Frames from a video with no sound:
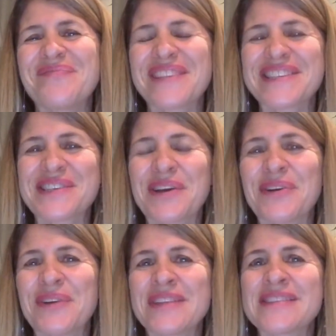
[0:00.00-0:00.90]

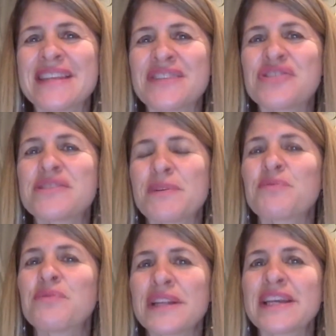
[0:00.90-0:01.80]
So it's just
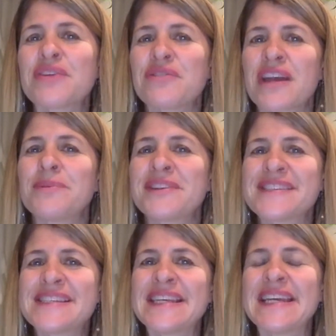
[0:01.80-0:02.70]
been really incredible to
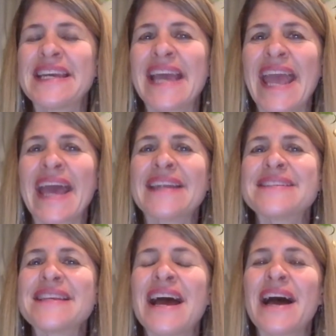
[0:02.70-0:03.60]
see. And
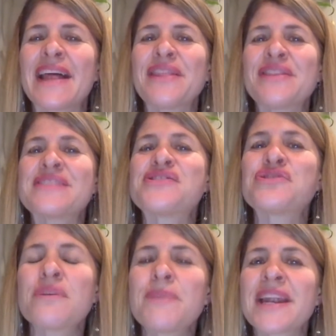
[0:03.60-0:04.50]
this
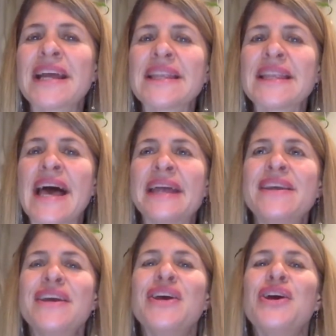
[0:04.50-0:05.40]
trip that I led,
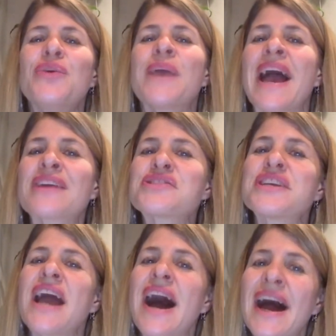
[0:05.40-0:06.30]
we
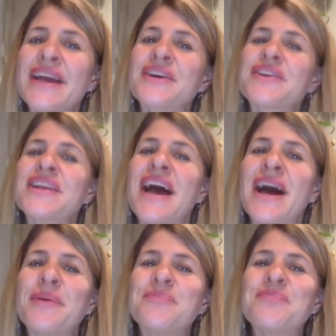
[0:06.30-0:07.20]
actually hired
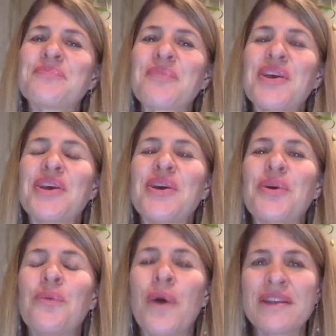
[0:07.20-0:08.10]

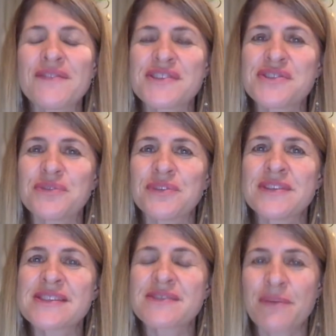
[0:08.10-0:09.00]
one of the
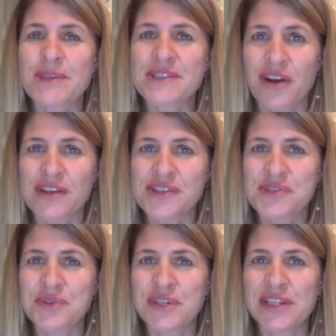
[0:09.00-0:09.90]
students from this art
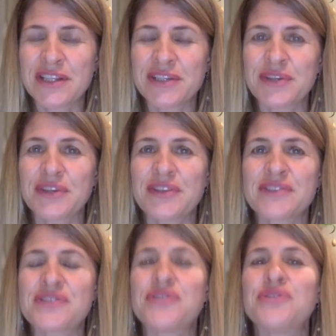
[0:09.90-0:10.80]
school
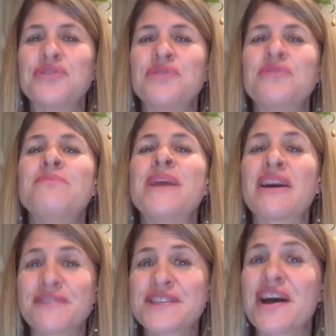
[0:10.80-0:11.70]
to be our
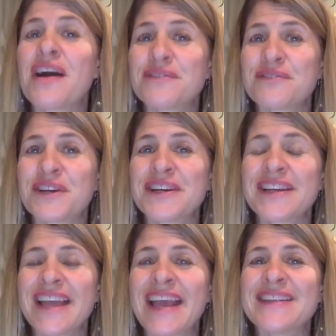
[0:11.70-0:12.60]
photographer.
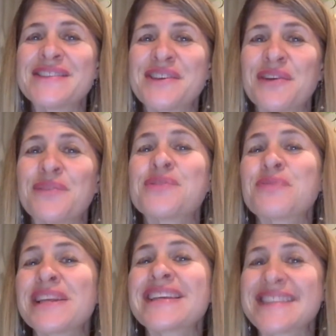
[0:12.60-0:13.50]
And so it was
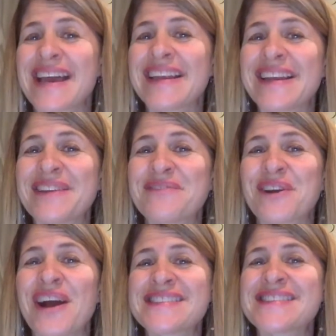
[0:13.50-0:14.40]
really exciting for
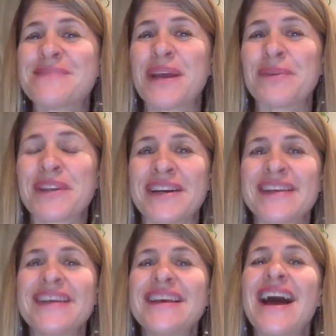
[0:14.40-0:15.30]
us to be able to
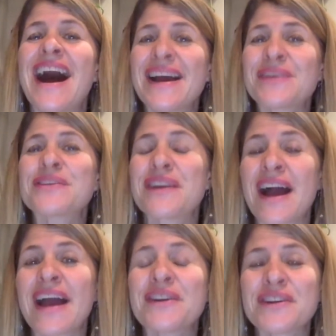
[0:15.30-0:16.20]
hire
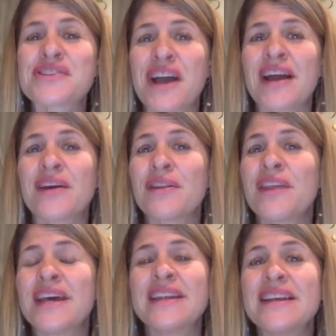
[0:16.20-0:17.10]
a child
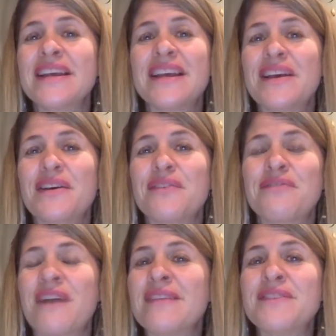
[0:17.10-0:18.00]
that
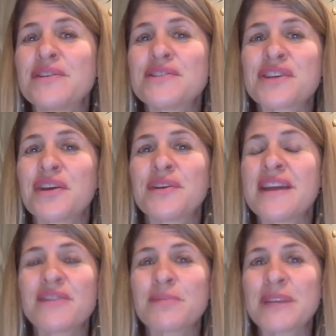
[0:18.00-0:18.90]
5 years ago had
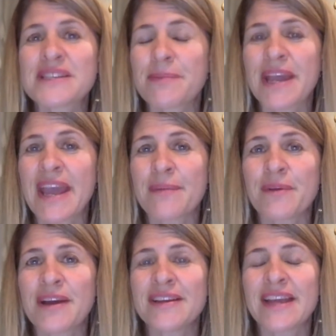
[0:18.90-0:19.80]
never picked up a
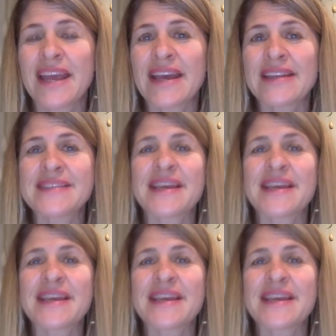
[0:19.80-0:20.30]
camera and